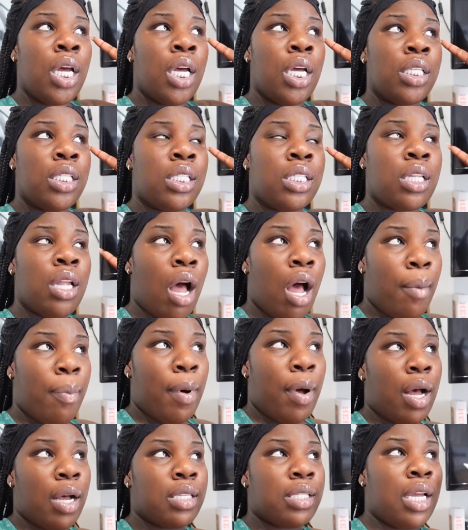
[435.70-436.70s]

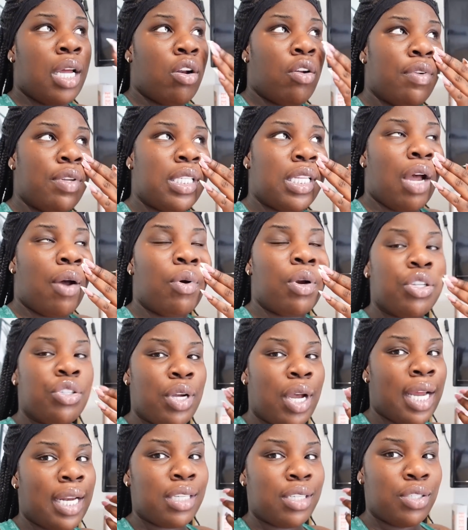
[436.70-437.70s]
Starbucks and obviously I want to
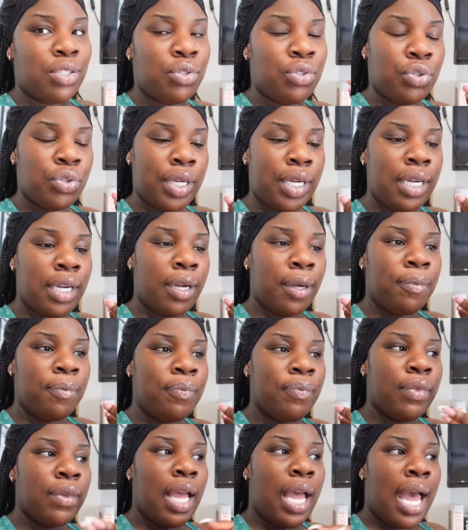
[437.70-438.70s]
try this new drink.
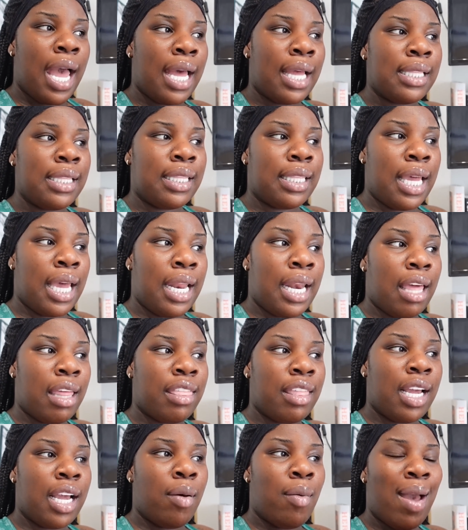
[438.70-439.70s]
And then I
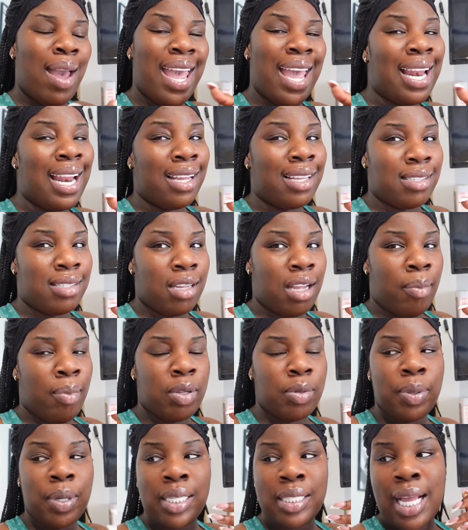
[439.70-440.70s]
think I might edit in
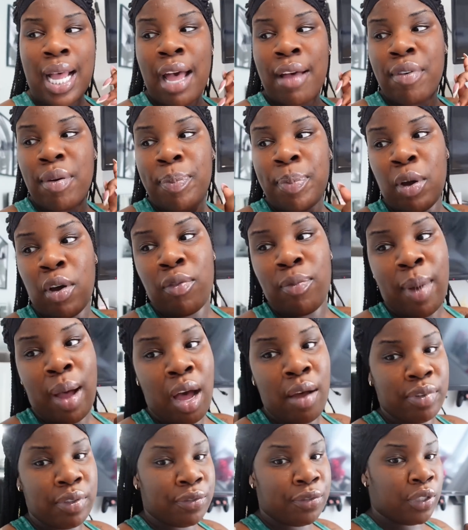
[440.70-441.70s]
Starbucks because I have a bit of my
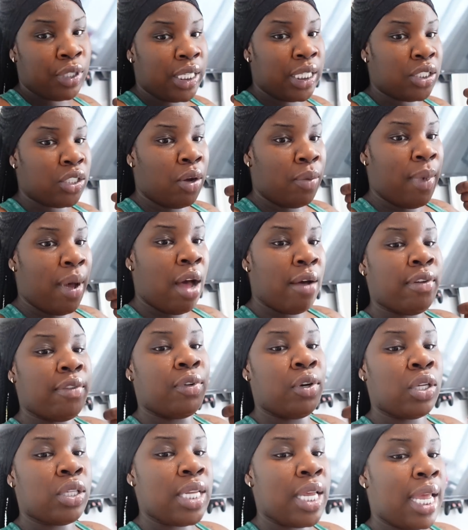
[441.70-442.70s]
other footage on my other
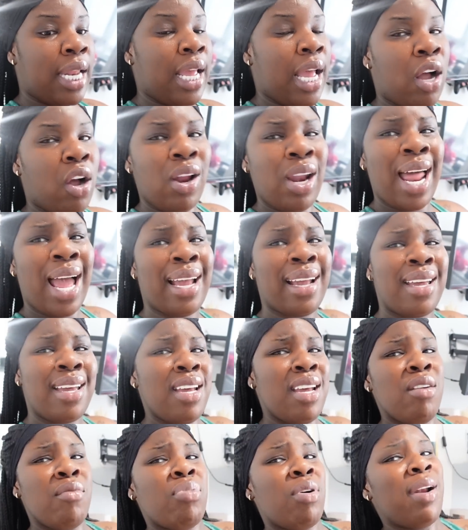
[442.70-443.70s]
vlog to edit. I got like
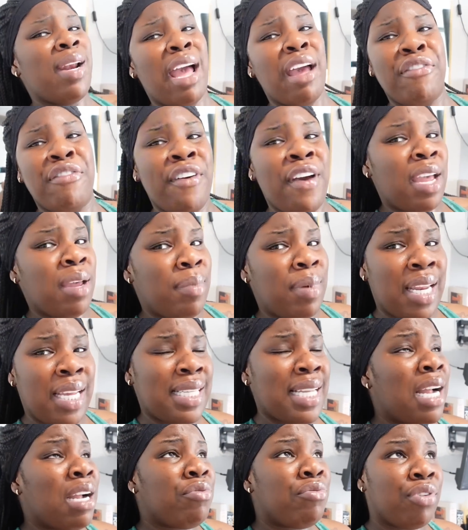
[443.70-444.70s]
probably like 30
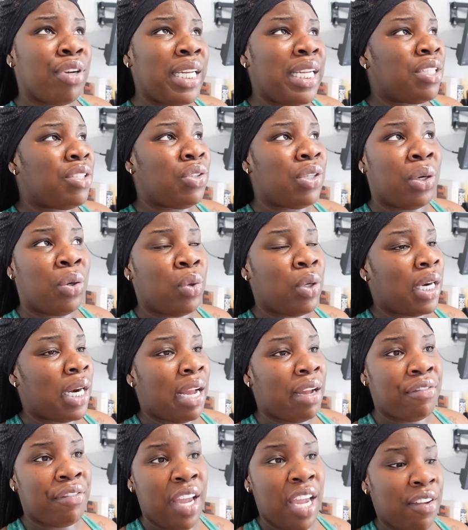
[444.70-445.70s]
minutes. I could really do that all in
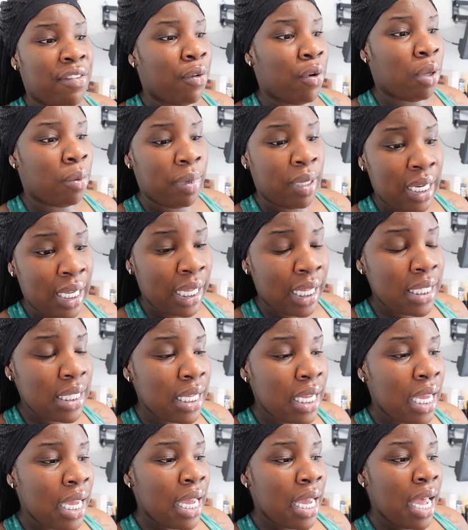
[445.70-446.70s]
like 30, 40 minutes.
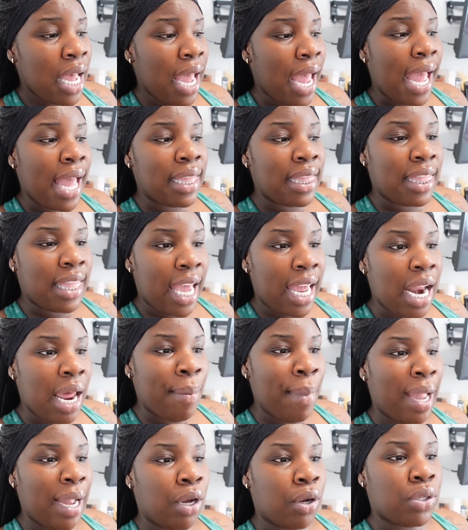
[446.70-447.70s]
And then I
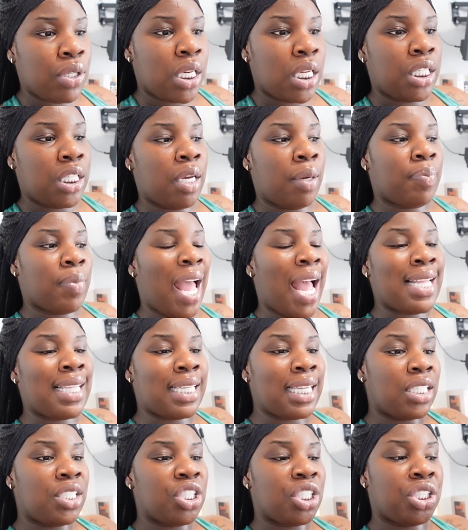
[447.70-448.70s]
might go to the gym. I
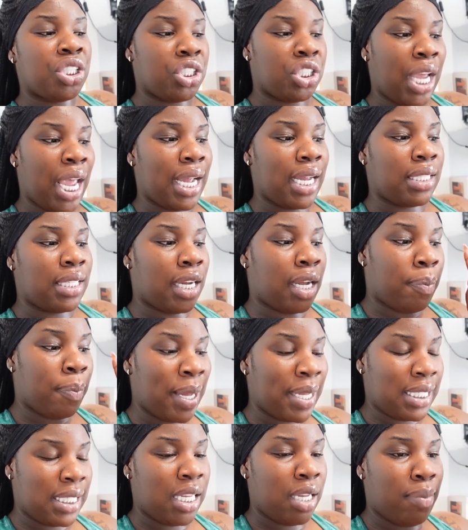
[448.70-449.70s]
did just check the
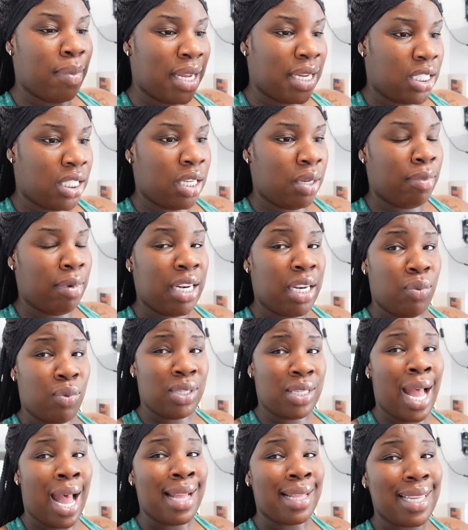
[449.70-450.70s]
capacity of my gym and it
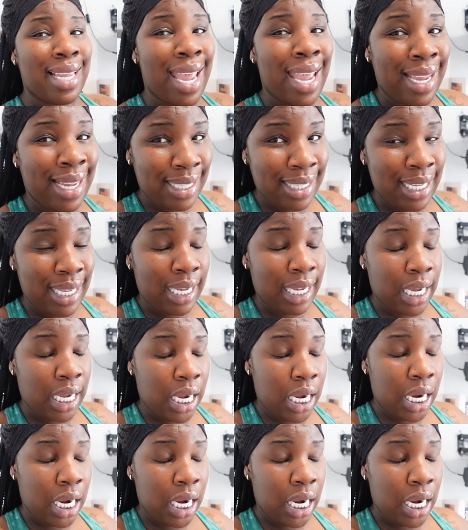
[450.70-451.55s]
was at 80.